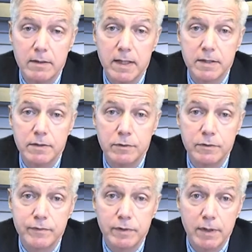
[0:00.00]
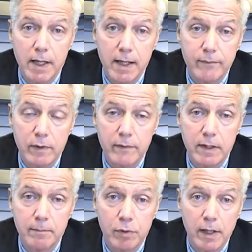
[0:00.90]
That's the news for today. If we have
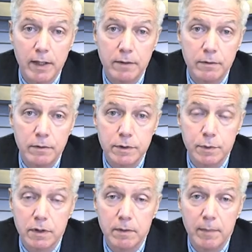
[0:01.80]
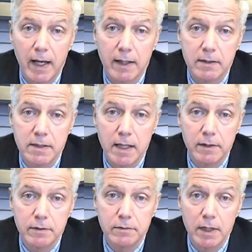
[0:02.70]
any breaking news, we'll come back and tell
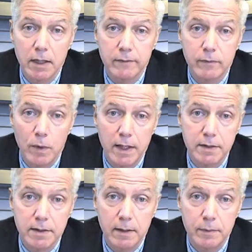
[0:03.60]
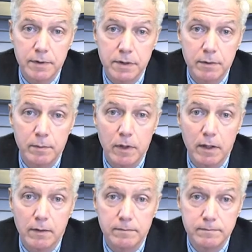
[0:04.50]
you. Thank you for watching, and we'll see you
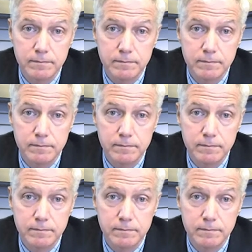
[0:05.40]
tomorrow.